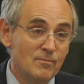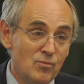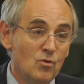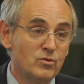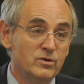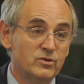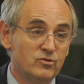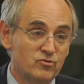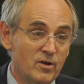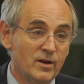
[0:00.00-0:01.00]
important to
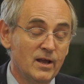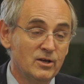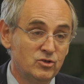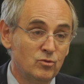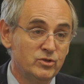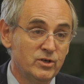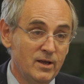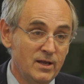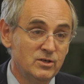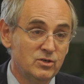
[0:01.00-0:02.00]
try and get
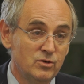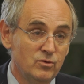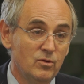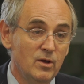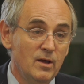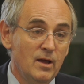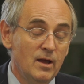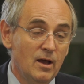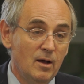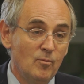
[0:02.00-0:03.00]
Georgia into
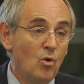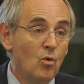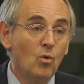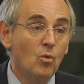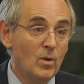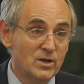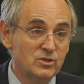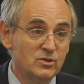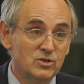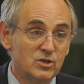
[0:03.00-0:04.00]
all
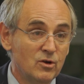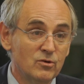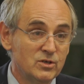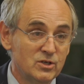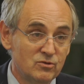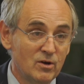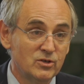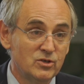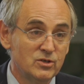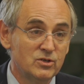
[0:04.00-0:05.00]
Western security
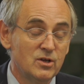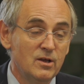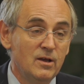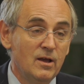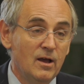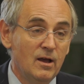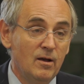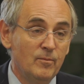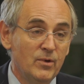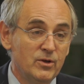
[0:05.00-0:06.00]
structures
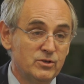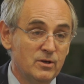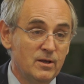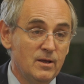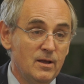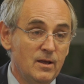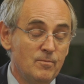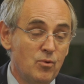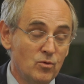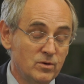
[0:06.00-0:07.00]
as
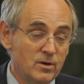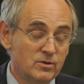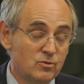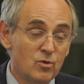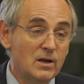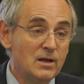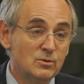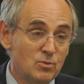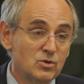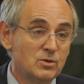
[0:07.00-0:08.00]
quickly
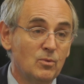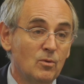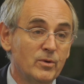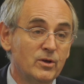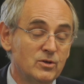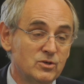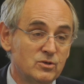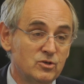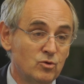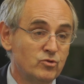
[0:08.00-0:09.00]
as possible,
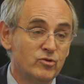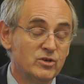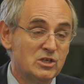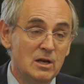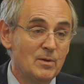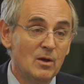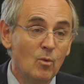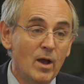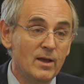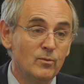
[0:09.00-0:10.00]
because Georgia is slipping
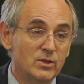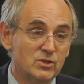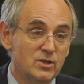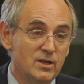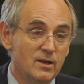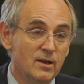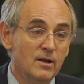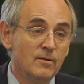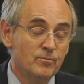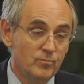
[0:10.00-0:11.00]
away. We see
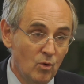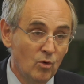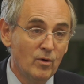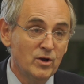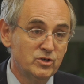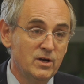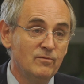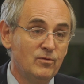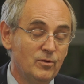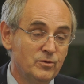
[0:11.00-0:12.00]
more Russian
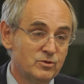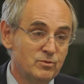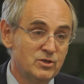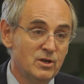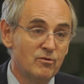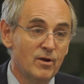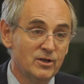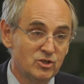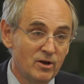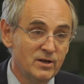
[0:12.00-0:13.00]
influence, we see
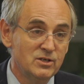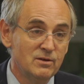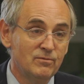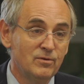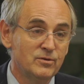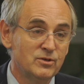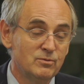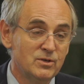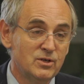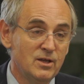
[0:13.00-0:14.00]
growing Chinese influence,
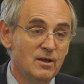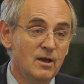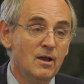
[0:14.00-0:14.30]
we see